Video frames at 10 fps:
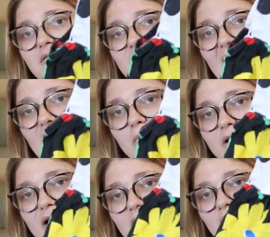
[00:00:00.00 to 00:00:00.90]

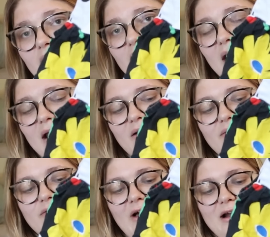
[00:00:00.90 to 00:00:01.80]
flower kind
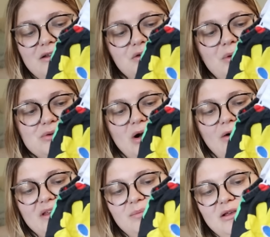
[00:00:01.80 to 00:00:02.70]
of, I don't even know what you
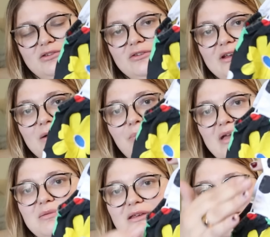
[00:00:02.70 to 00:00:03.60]
call this, but it's just like a
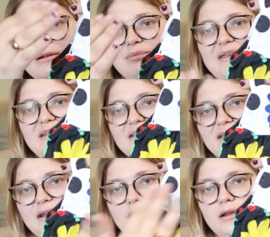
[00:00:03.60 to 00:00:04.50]
baby, basically
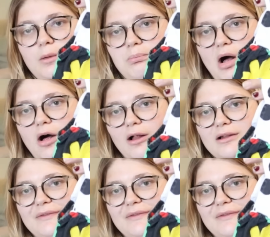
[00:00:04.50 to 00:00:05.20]
like a little ball